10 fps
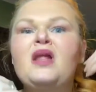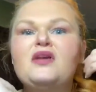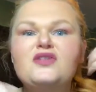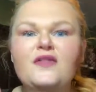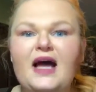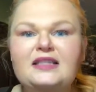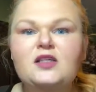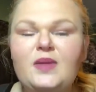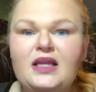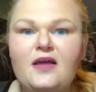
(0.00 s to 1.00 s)
So that's
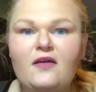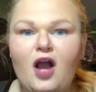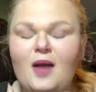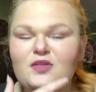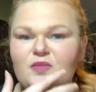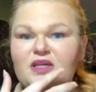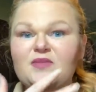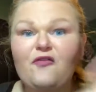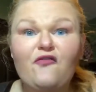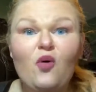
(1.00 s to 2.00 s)
going to be another option,
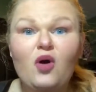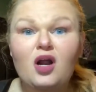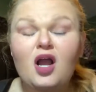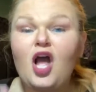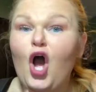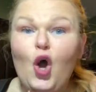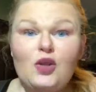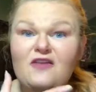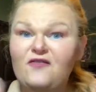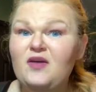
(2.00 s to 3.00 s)
because before
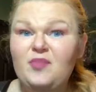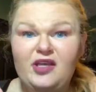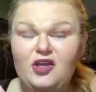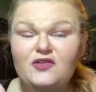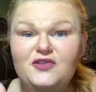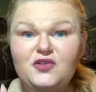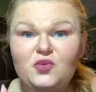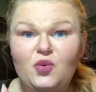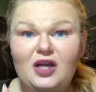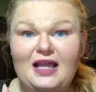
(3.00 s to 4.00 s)
only Fitbit users
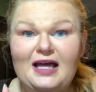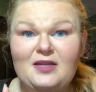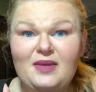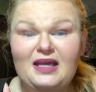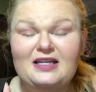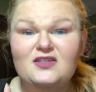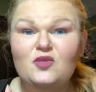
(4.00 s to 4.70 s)
were allowed to be in it.